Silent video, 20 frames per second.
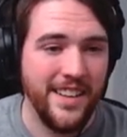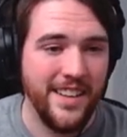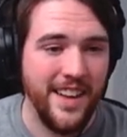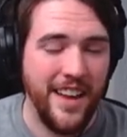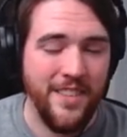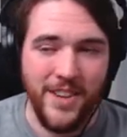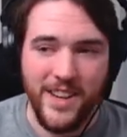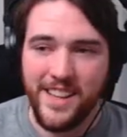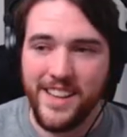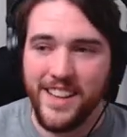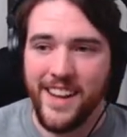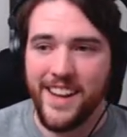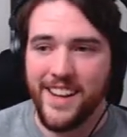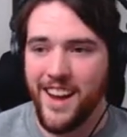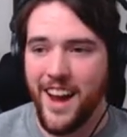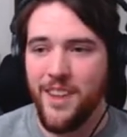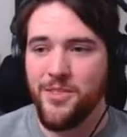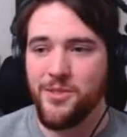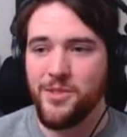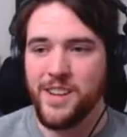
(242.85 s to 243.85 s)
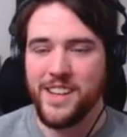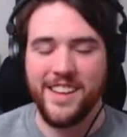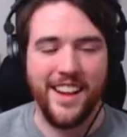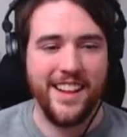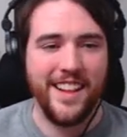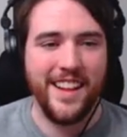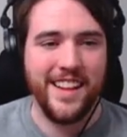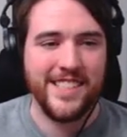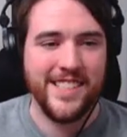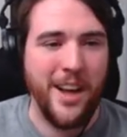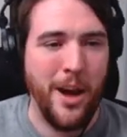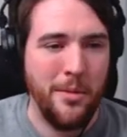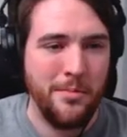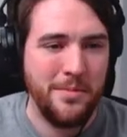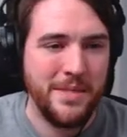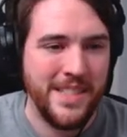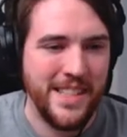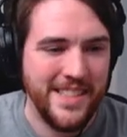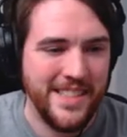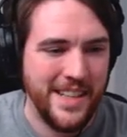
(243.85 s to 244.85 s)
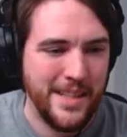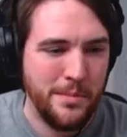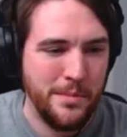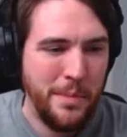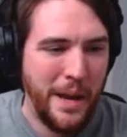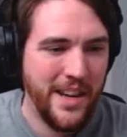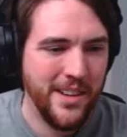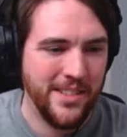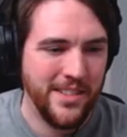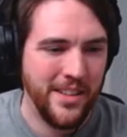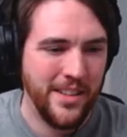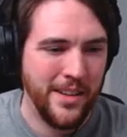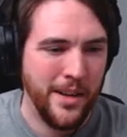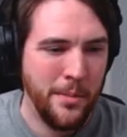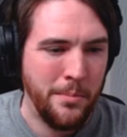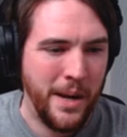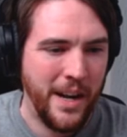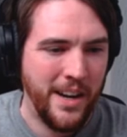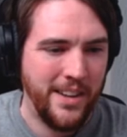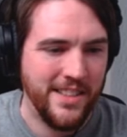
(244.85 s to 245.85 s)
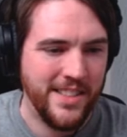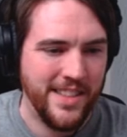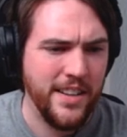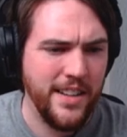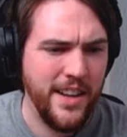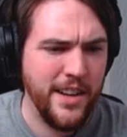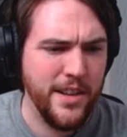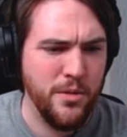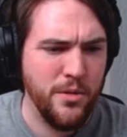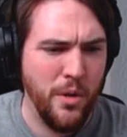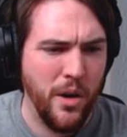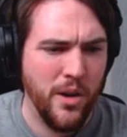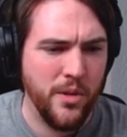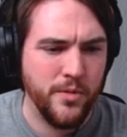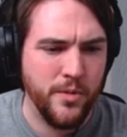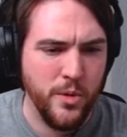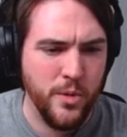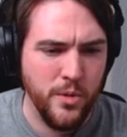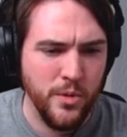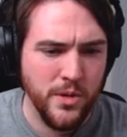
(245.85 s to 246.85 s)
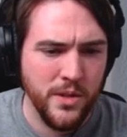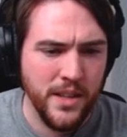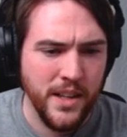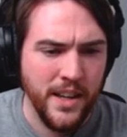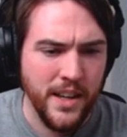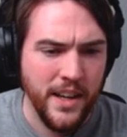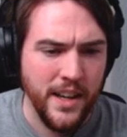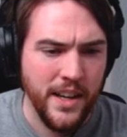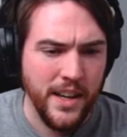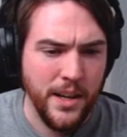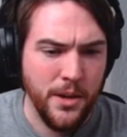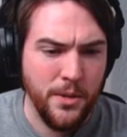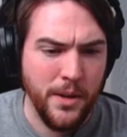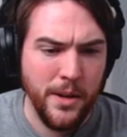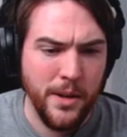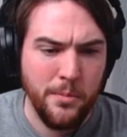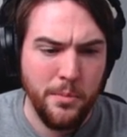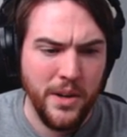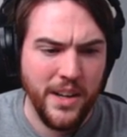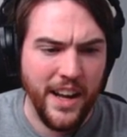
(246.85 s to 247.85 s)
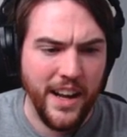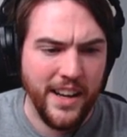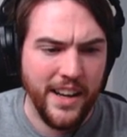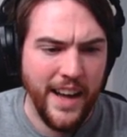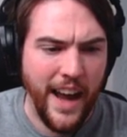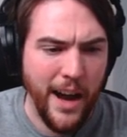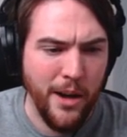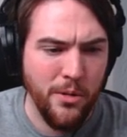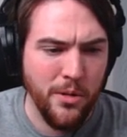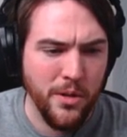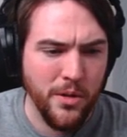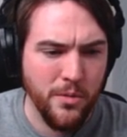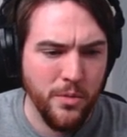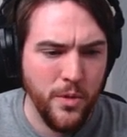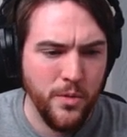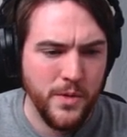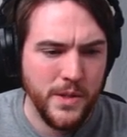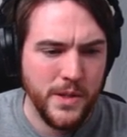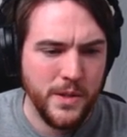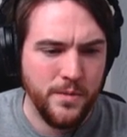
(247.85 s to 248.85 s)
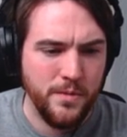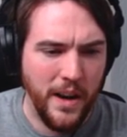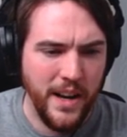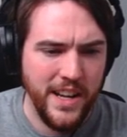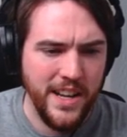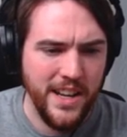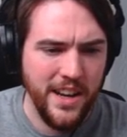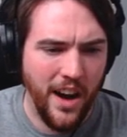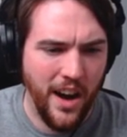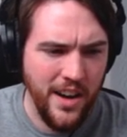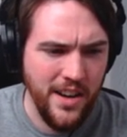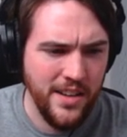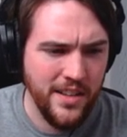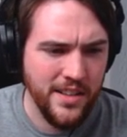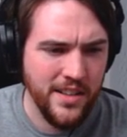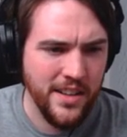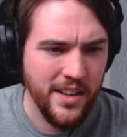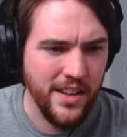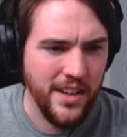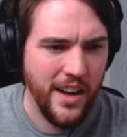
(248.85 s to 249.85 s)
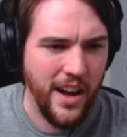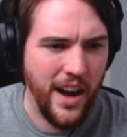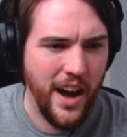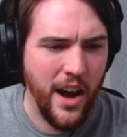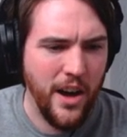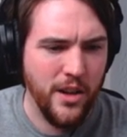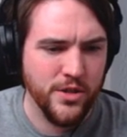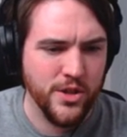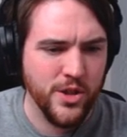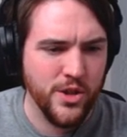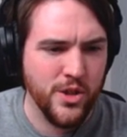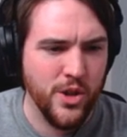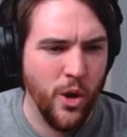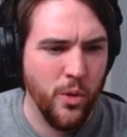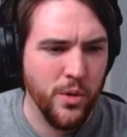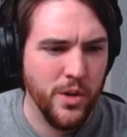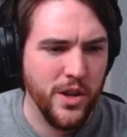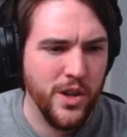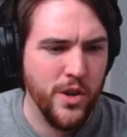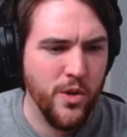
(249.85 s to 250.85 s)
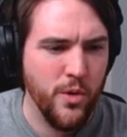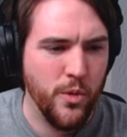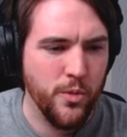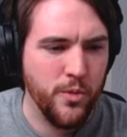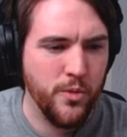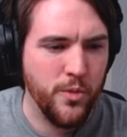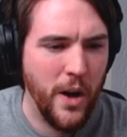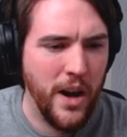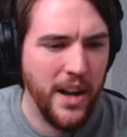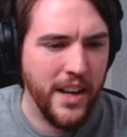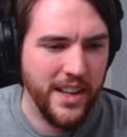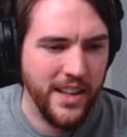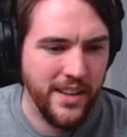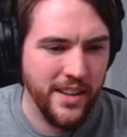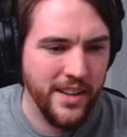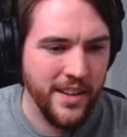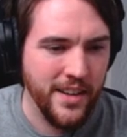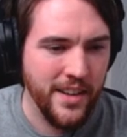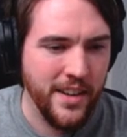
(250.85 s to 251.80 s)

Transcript: Everything that's come since has paled in comparison. There you are, fool. You think putting a cow on a roof is funny, huh? I'll show you funny.